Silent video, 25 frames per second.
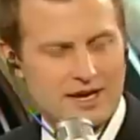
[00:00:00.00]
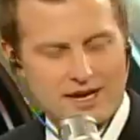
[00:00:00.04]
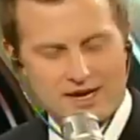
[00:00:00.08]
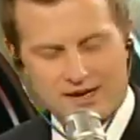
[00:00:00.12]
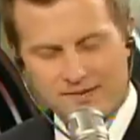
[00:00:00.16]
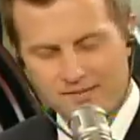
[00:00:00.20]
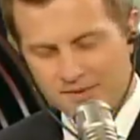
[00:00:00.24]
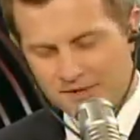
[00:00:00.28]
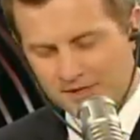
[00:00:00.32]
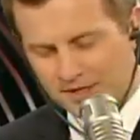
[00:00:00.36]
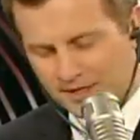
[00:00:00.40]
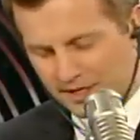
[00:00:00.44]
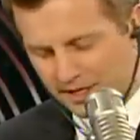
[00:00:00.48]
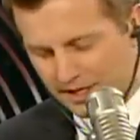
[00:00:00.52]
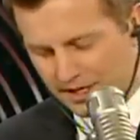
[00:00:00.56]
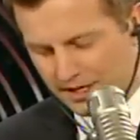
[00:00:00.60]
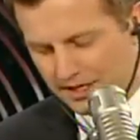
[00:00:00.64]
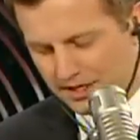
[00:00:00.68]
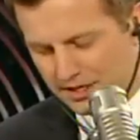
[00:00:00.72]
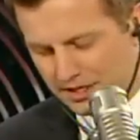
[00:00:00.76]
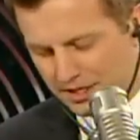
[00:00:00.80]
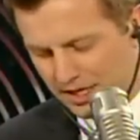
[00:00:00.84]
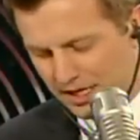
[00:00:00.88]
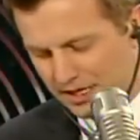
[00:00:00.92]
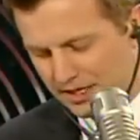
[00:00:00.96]
And
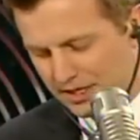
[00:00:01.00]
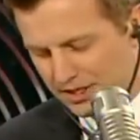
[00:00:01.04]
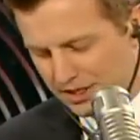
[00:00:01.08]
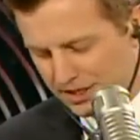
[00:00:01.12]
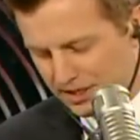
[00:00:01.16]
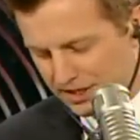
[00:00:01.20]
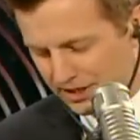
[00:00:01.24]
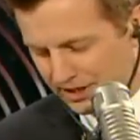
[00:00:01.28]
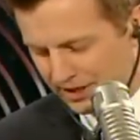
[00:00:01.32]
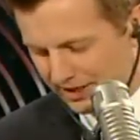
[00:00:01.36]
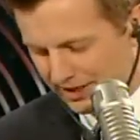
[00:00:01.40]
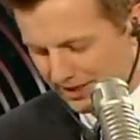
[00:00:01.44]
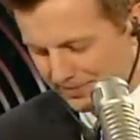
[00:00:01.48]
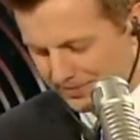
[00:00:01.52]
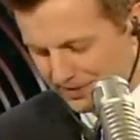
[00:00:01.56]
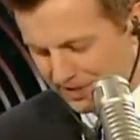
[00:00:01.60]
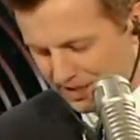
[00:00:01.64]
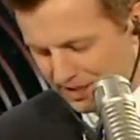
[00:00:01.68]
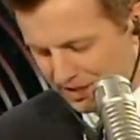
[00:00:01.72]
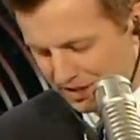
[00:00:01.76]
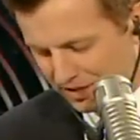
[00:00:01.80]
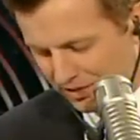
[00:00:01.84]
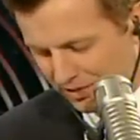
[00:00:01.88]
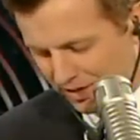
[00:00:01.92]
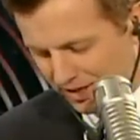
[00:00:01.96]
just to lead up to
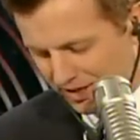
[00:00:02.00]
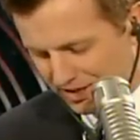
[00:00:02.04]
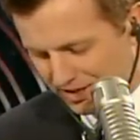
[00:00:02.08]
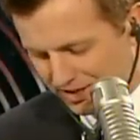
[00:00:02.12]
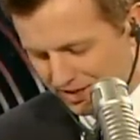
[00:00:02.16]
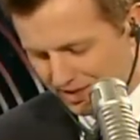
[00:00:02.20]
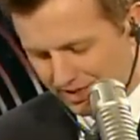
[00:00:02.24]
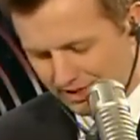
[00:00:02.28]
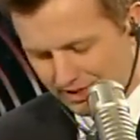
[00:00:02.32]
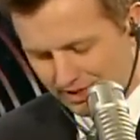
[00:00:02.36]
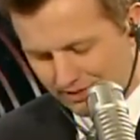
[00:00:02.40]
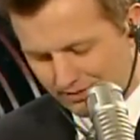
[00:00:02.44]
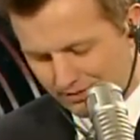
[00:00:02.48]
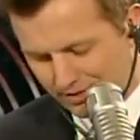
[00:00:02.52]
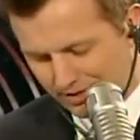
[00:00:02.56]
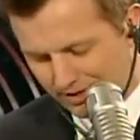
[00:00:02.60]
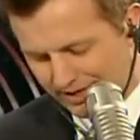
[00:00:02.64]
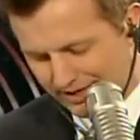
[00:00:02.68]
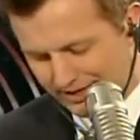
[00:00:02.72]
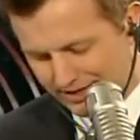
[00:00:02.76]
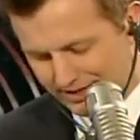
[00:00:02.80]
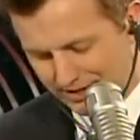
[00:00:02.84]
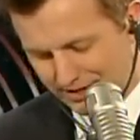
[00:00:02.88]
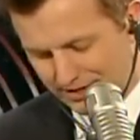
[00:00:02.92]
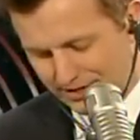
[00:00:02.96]
his question, and then we'll
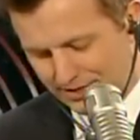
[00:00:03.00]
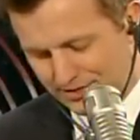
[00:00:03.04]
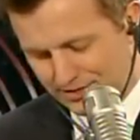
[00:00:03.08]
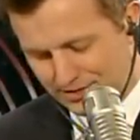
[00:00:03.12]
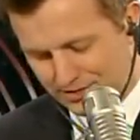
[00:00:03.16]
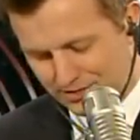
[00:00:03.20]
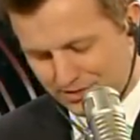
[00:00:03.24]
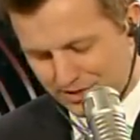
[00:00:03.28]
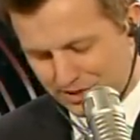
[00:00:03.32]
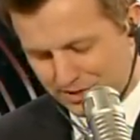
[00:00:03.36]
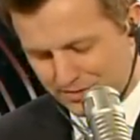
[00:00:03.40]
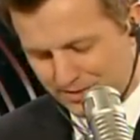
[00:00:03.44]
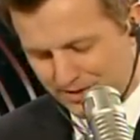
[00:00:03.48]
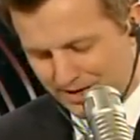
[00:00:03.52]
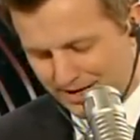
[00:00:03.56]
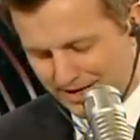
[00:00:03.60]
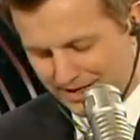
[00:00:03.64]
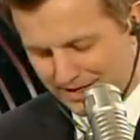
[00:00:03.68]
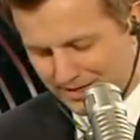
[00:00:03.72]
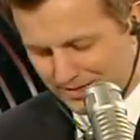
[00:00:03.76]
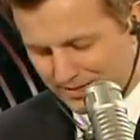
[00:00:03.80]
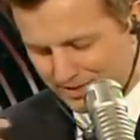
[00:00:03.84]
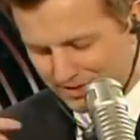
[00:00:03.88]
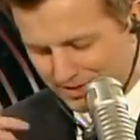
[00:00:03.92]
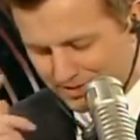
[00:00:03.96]
get to Newt's
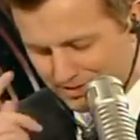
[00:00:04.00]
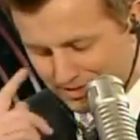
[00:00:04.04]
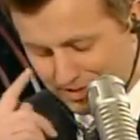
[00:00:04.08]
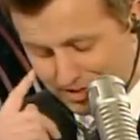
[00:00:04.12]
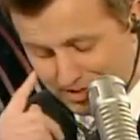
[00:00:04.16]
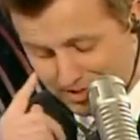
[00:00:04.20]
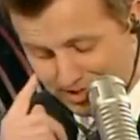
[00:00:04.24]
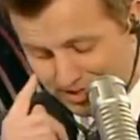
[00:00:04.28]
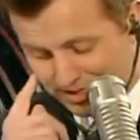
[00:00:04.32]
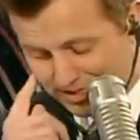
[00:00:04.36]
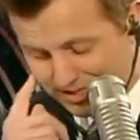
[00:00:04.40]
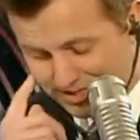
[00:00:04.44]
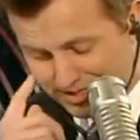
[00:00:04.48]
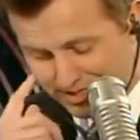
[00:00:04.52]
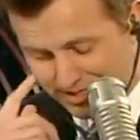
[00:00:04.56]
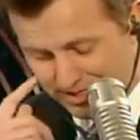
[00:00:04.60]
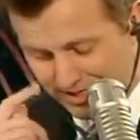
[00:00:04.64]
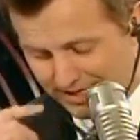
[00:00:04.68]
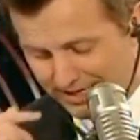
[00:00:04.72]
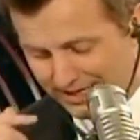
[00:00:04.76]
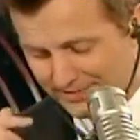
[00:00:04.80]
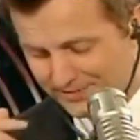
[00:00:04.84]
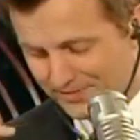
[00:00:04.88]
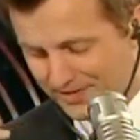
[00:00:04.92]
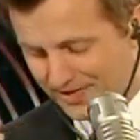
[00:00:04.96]
response, which was just
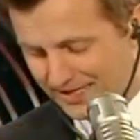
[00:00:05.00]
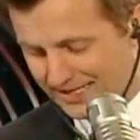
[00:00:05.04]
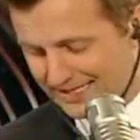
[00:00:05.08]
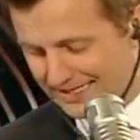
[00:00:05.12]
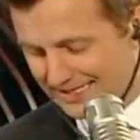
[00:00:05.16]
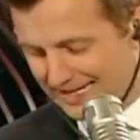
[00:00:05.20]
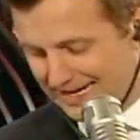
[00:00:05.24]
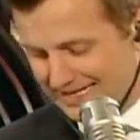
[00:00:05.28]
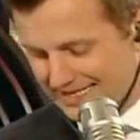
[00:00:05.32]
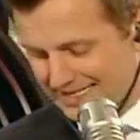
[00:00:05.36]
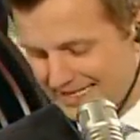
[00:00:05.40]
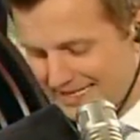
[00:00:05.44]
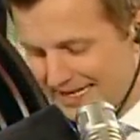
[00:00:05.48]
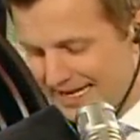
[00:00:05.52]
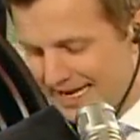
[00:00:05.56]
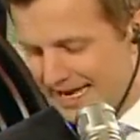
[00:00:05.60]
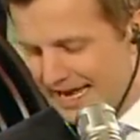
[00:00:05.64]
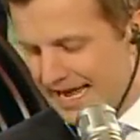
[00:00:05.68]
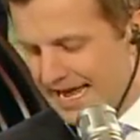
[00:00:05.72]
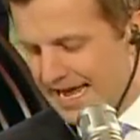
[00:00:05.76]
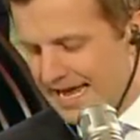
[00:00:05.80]
a classic.